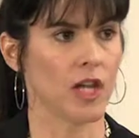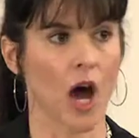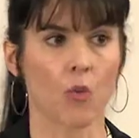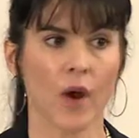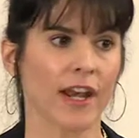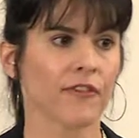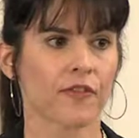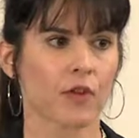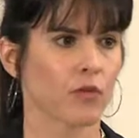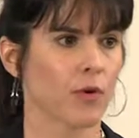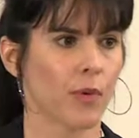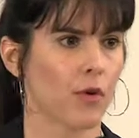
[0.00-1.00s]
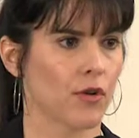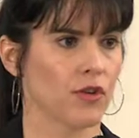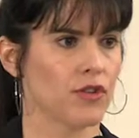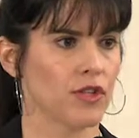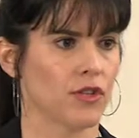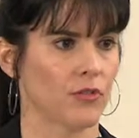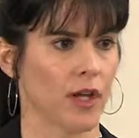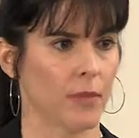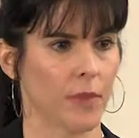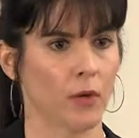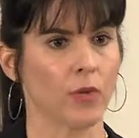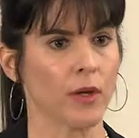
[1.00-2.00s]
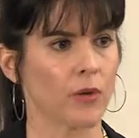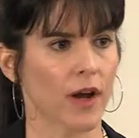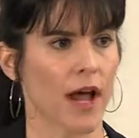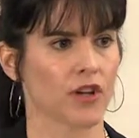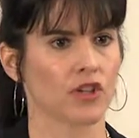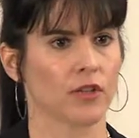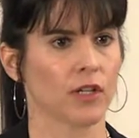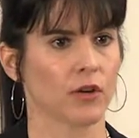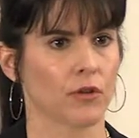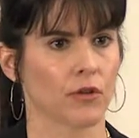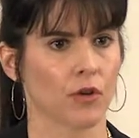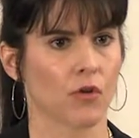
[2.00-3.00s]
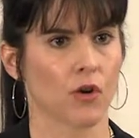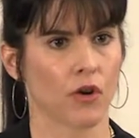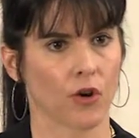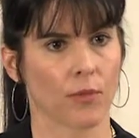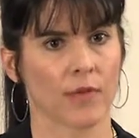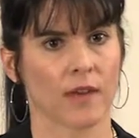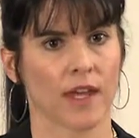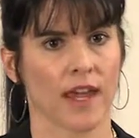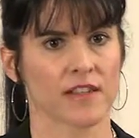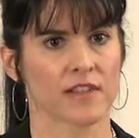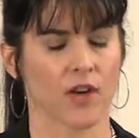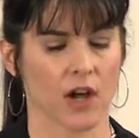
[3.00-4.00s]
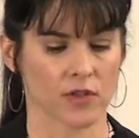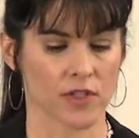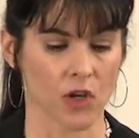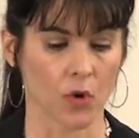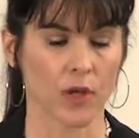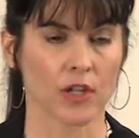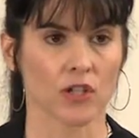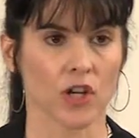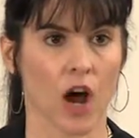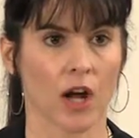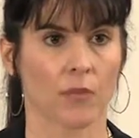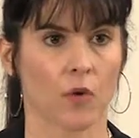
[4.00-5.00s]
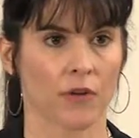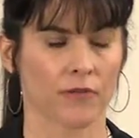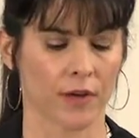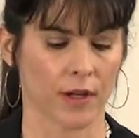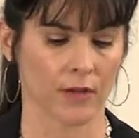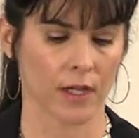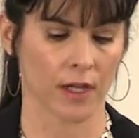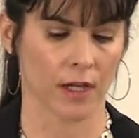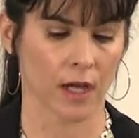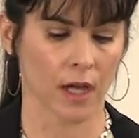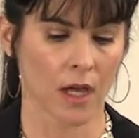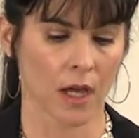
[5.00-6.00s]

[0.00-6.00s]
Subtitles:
Not waiting for the reporter to do it, but we would actually go to the court, open the case file so we could talk more freely